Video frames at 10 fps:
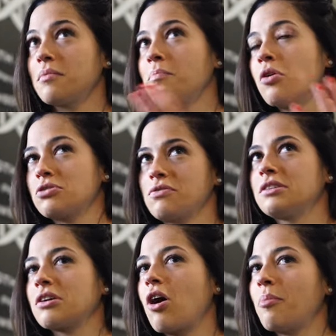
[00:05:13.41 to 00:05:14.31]
the most
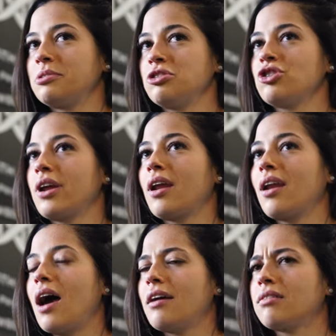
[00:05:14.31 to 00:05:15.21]
recent competition,
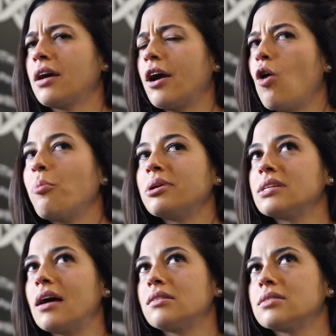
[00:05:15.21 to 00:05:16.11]
I think I
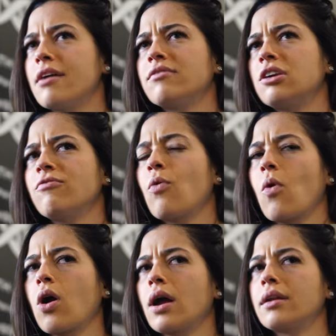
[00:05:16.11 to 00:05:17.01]
opened at 74